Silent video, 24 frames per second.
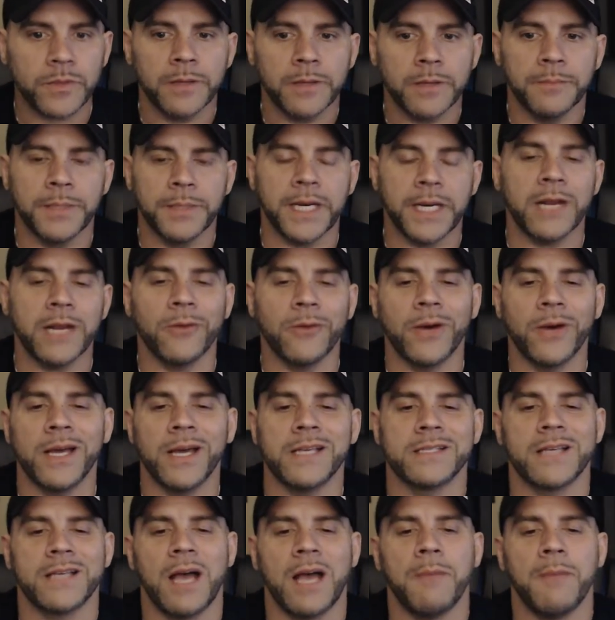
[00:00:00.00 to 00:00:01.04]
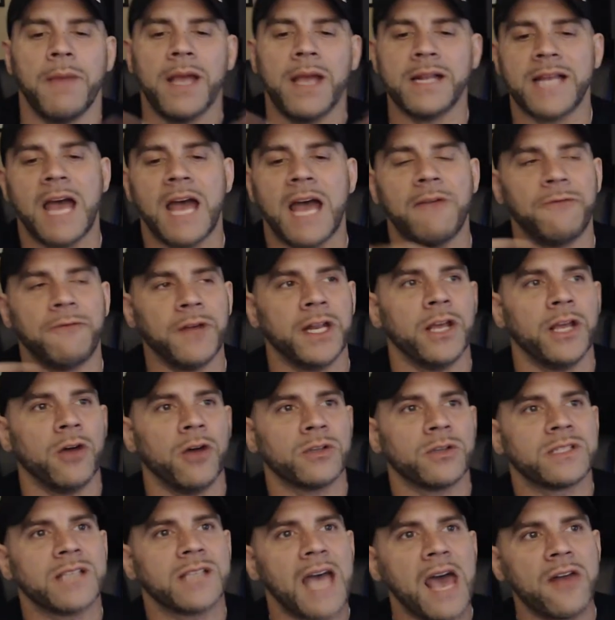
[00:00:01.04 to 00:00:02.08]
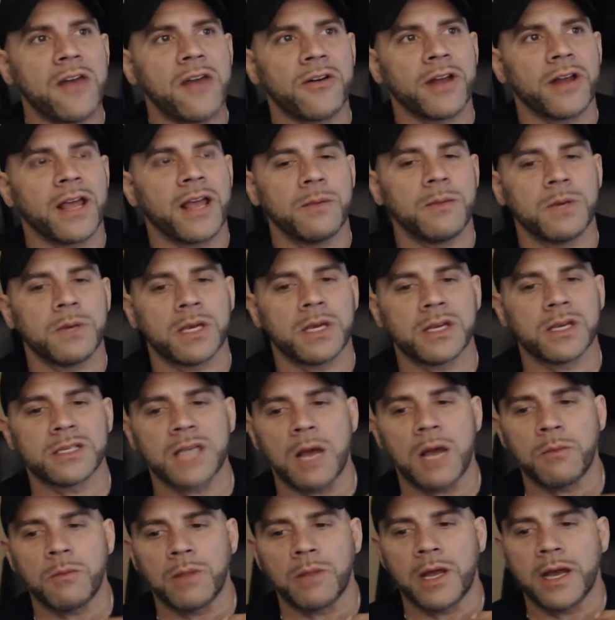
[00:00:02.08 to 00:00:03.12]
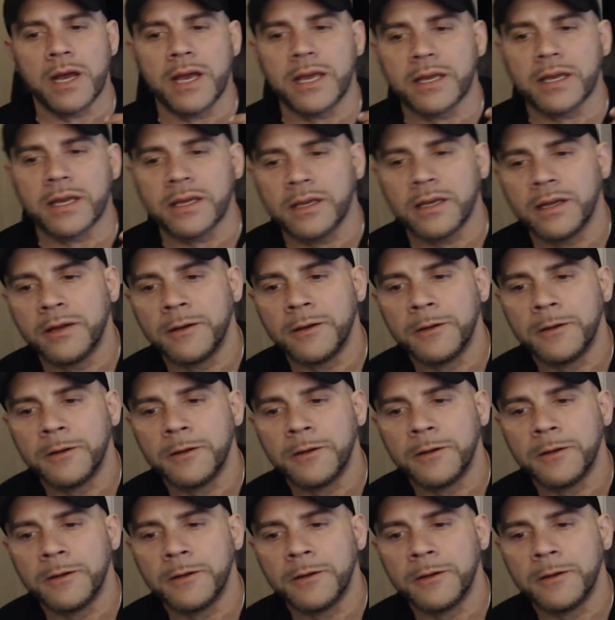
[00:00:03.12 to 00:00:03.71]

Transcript: But anyways, I made that video Saturday because I'm like